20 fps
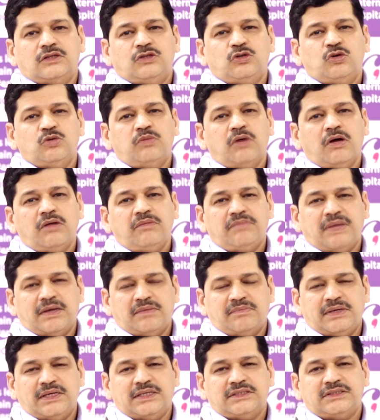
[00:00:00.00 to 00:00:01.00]
Newborn
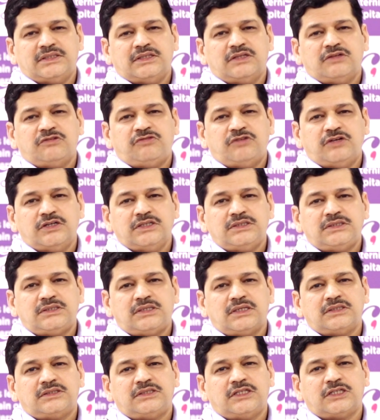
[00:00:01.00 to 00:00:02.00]
babies in the
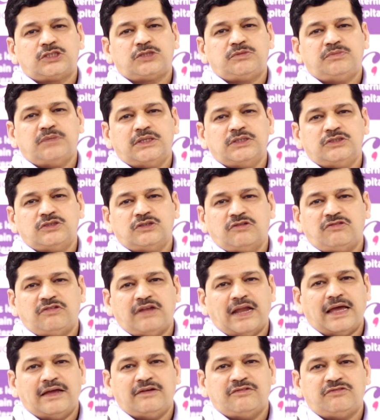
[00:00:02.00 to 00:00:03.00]
first six months
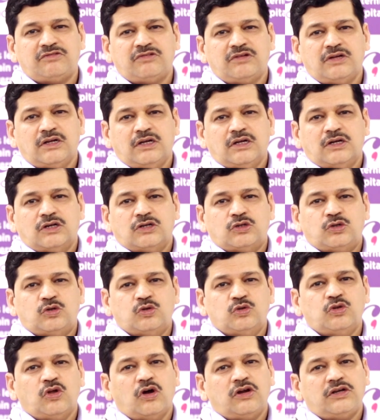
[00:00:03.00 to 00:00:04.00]
of life
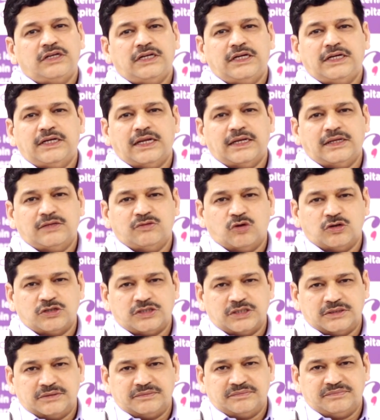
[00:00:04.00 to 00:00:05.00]
do not need any
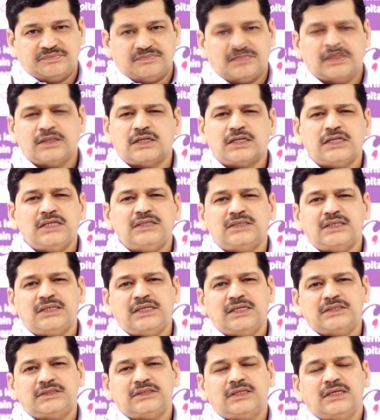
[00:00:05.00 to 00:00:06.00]
water. The reason
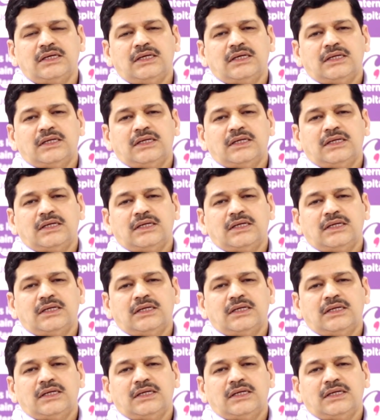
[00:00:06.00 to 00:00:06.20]
is